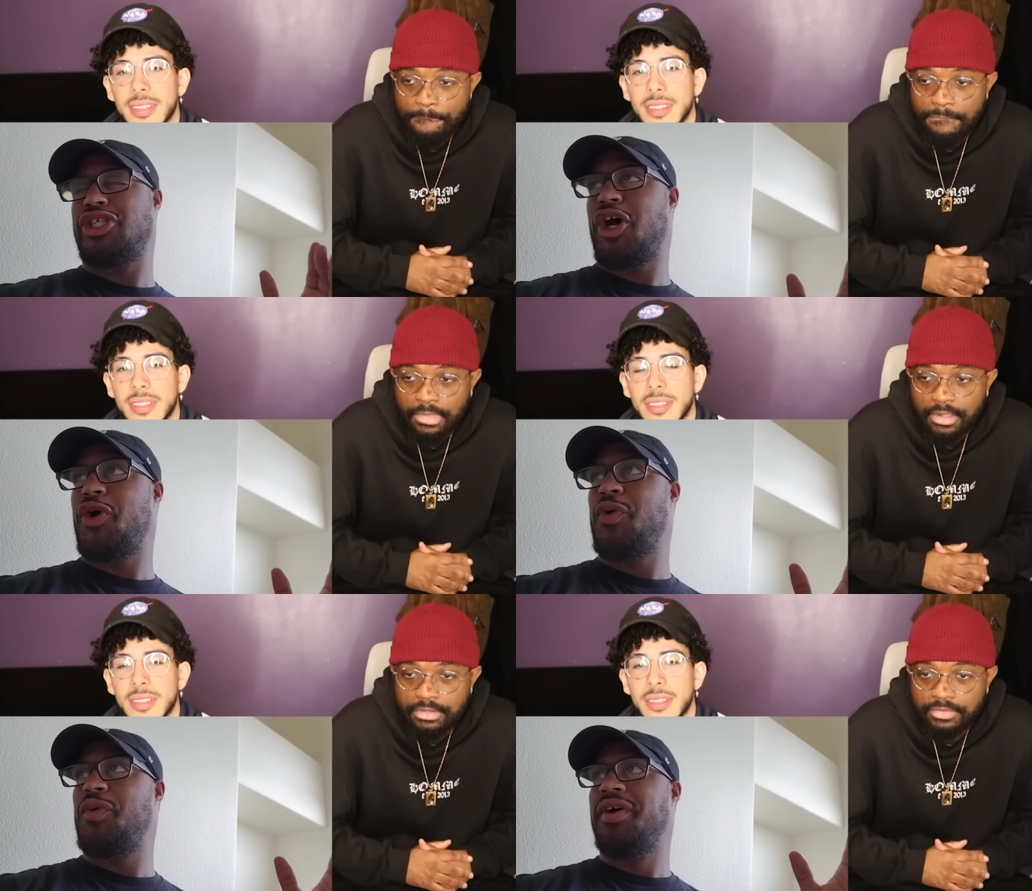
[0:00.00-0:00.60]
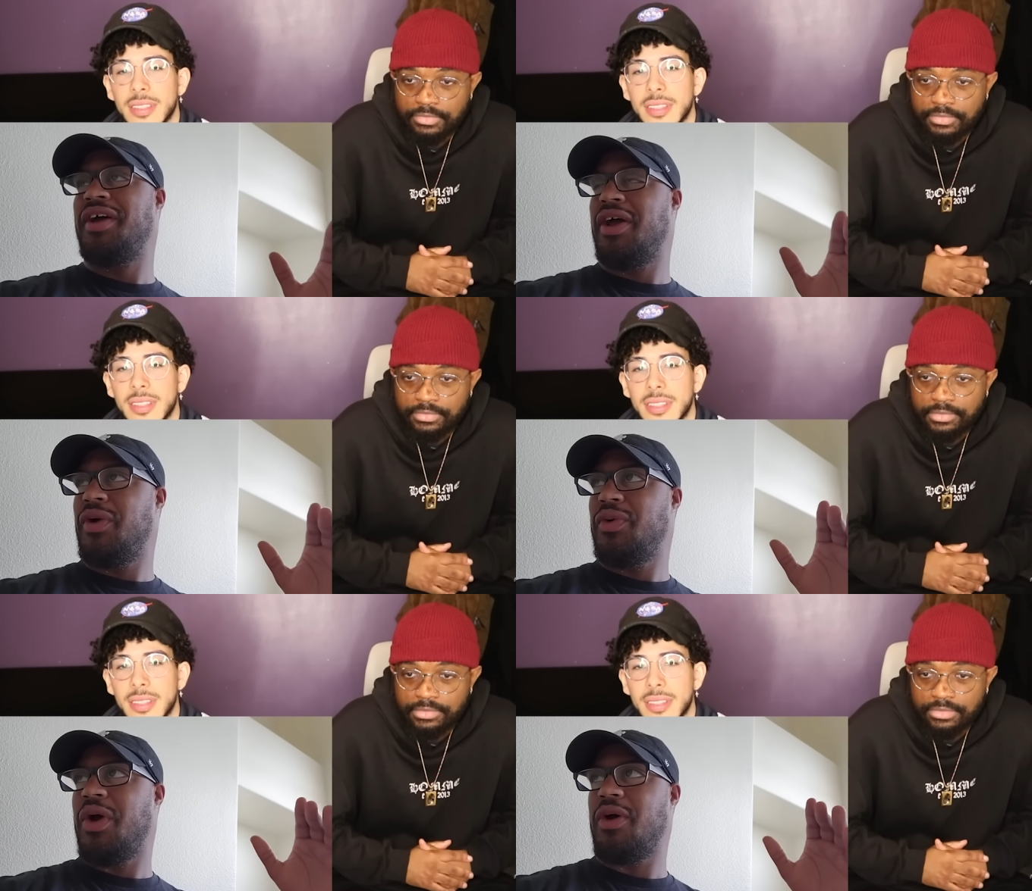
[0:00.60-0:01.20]
Speaker 1: show
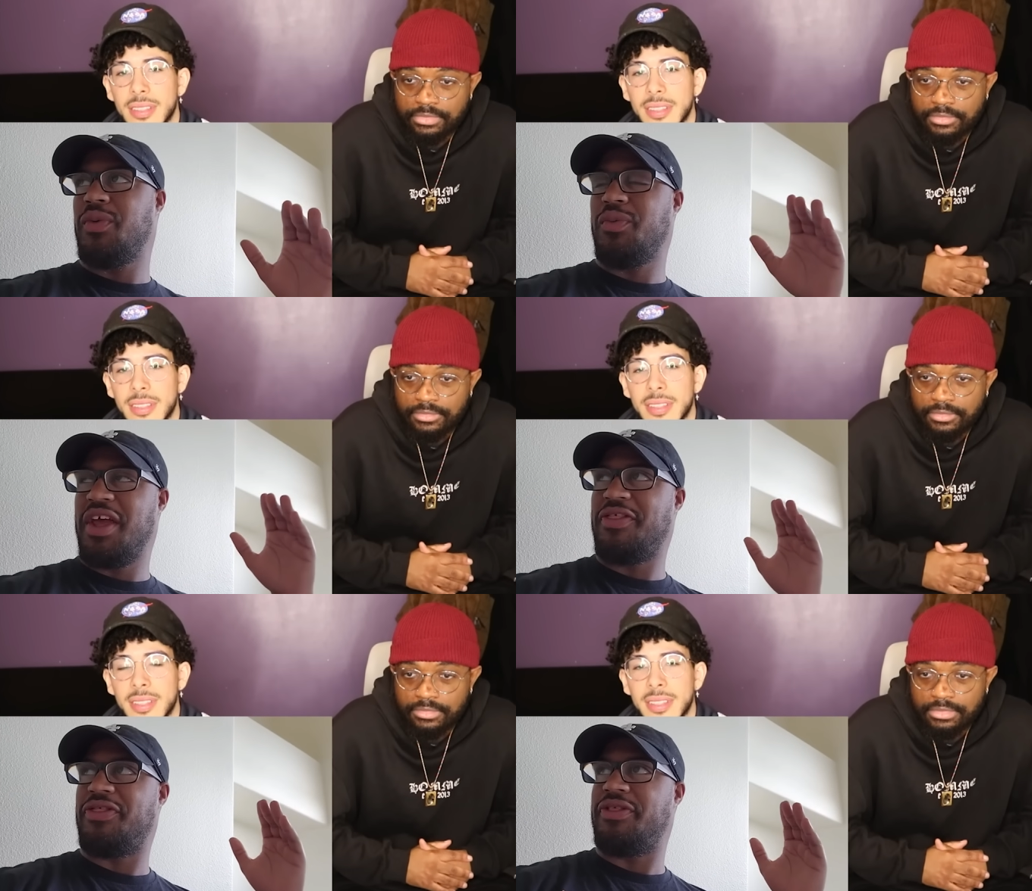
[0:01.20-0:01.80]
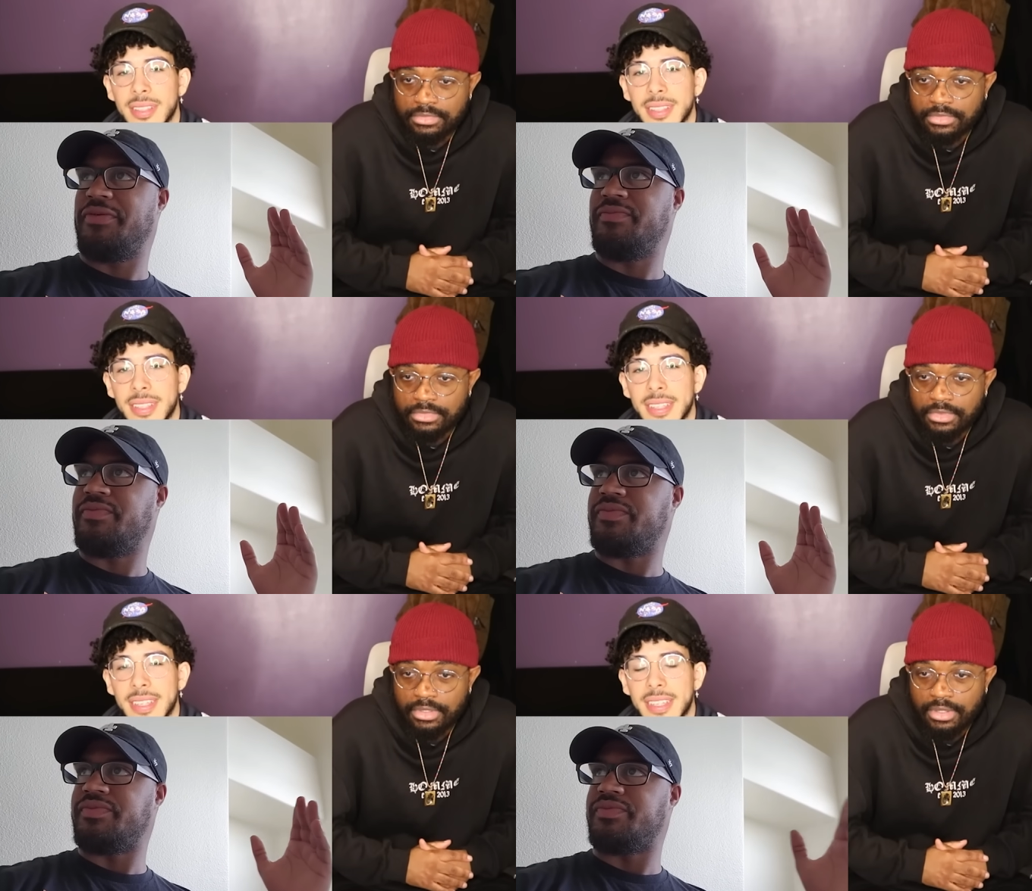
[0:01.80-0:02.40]
with
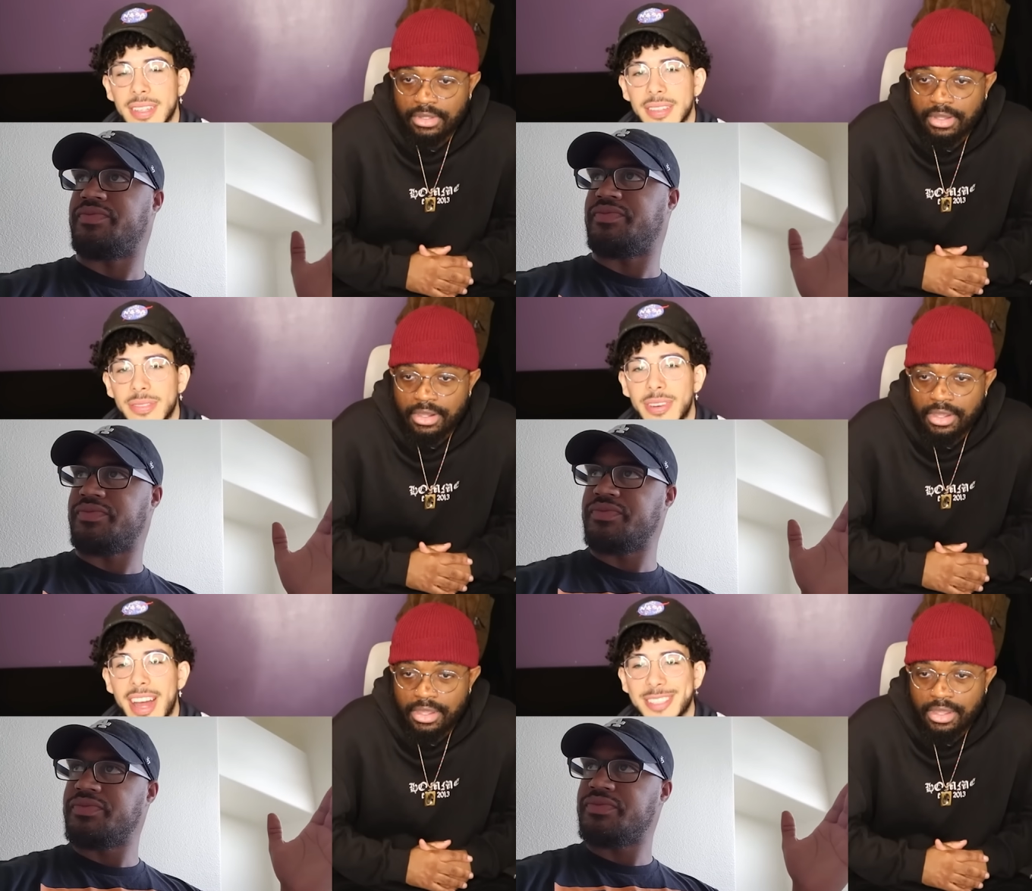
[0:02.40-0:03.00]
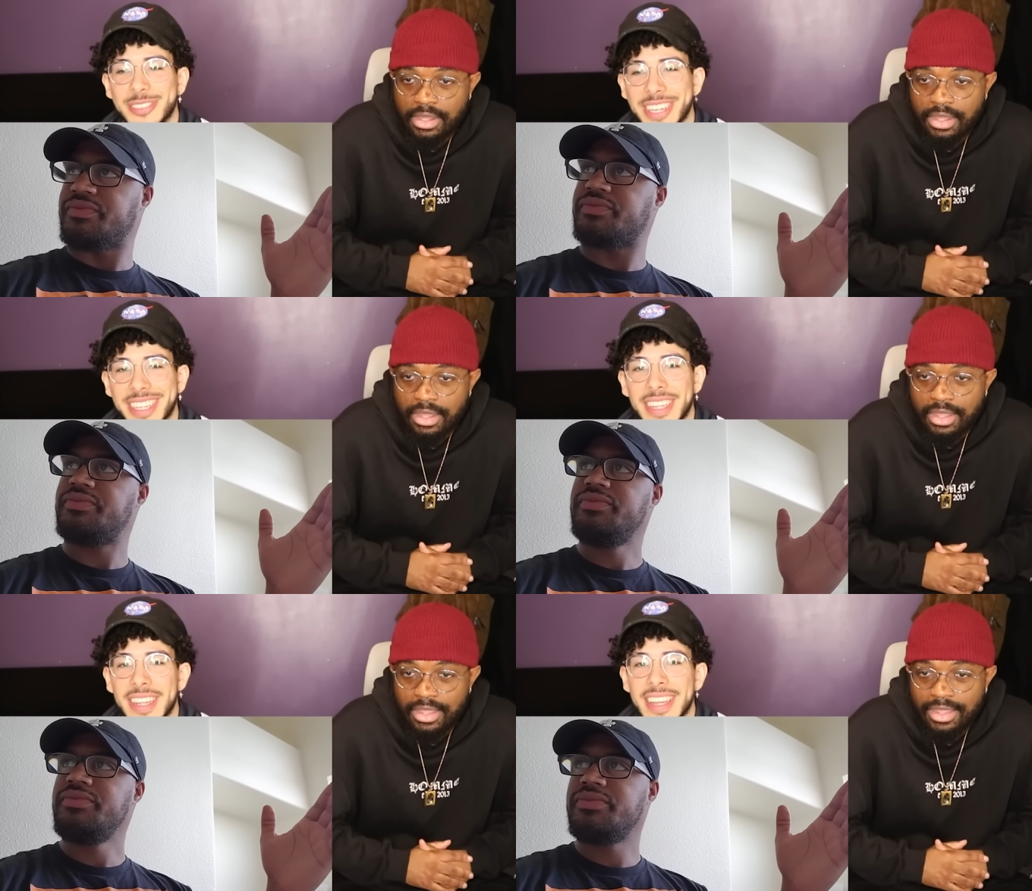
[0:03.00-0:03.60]

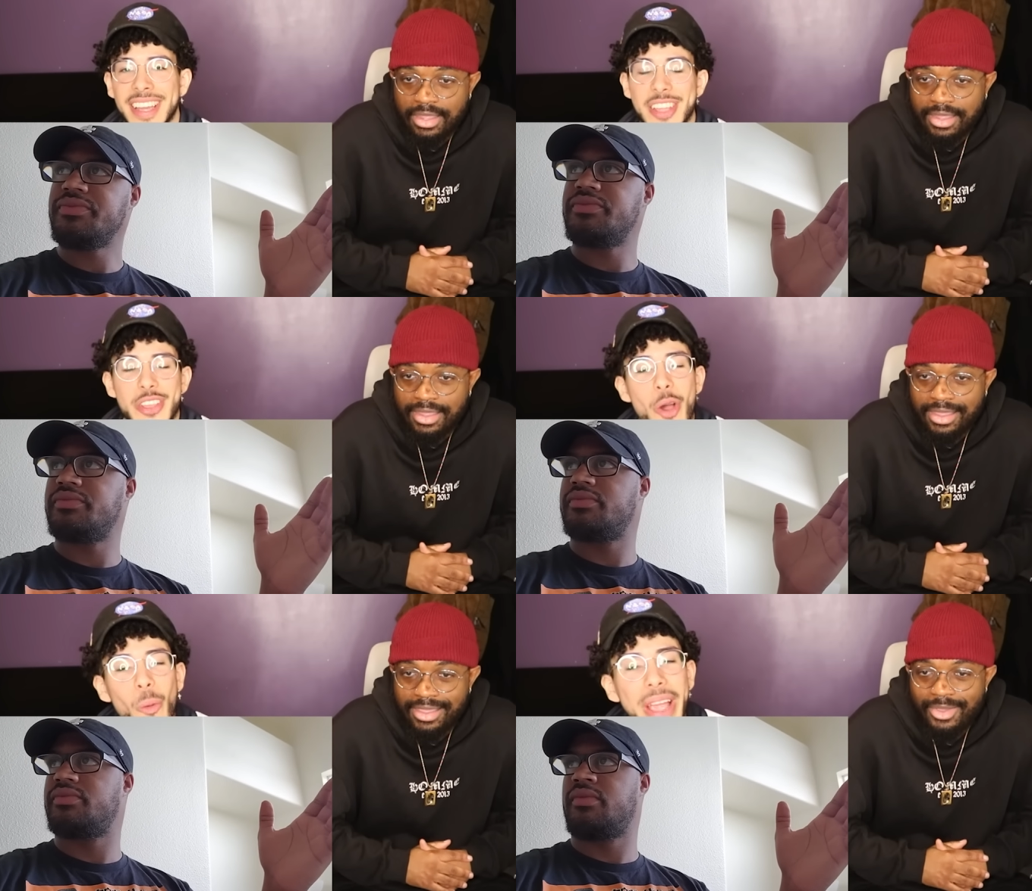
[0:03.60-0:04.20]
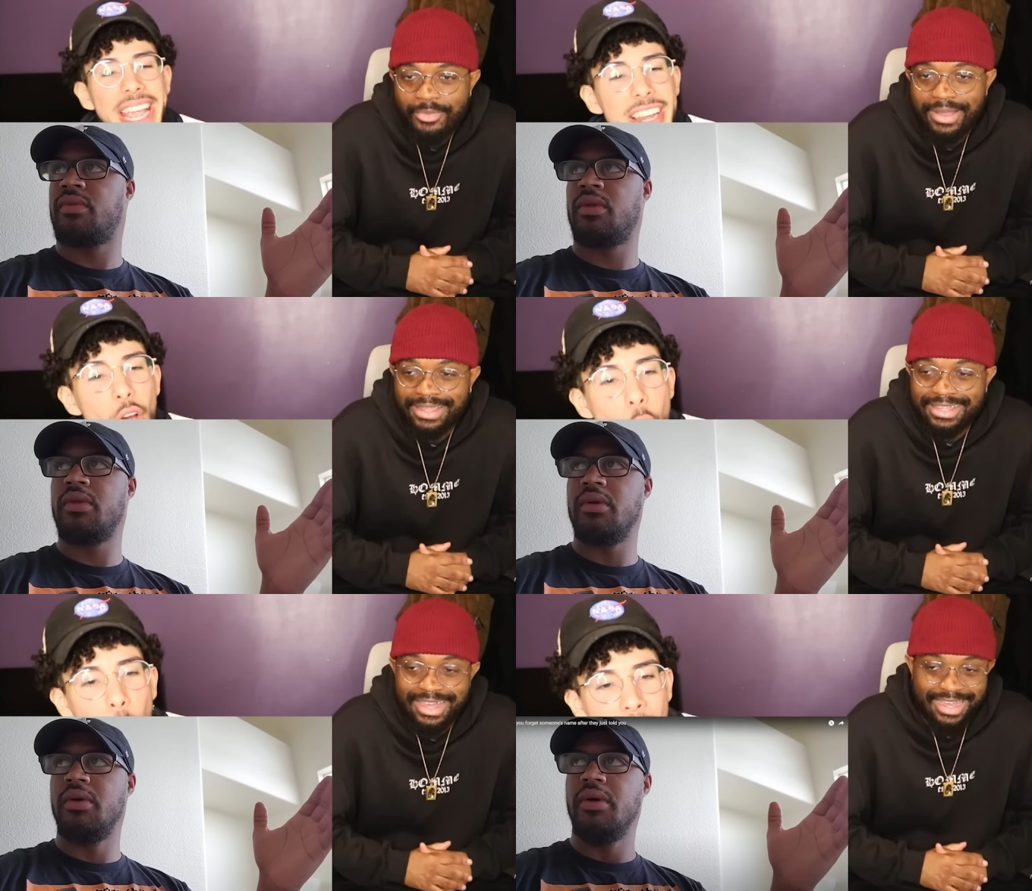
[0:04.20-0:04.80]
Roderick. Yo, oh he my
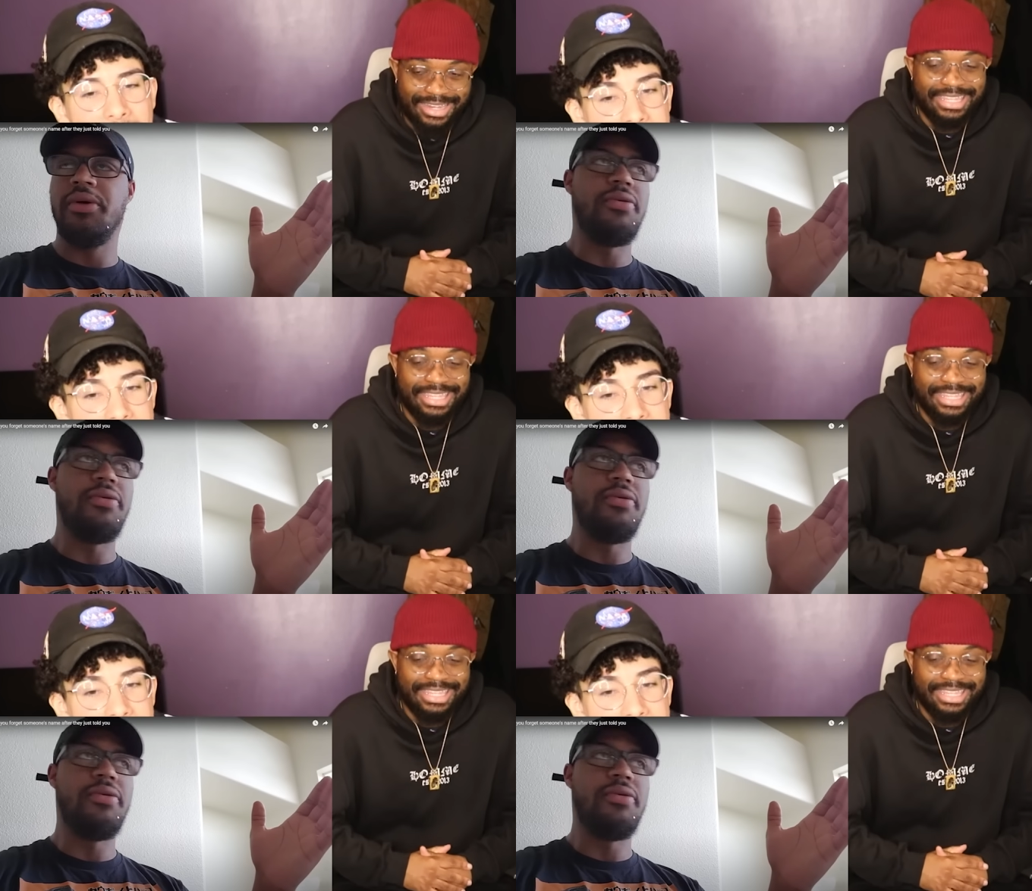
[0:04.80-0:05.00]
know, god,